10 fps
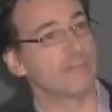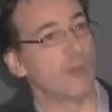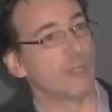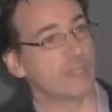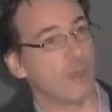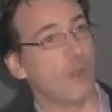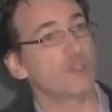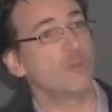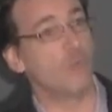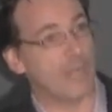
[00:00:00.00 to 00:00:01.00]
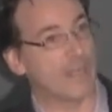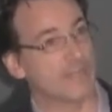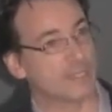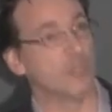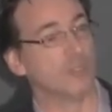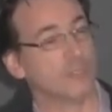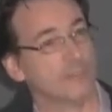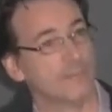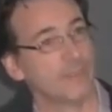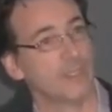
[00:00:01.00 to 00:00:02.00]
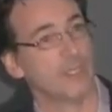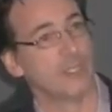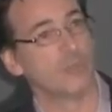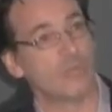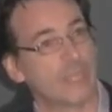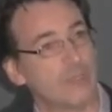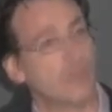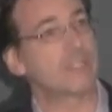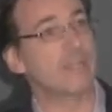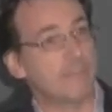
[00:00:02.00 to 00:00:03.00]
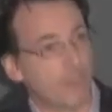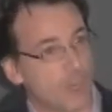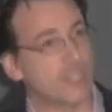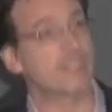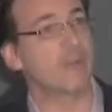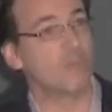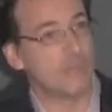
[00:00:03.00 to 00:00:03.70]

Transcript: of motion of these models are also well understood. So we can do the same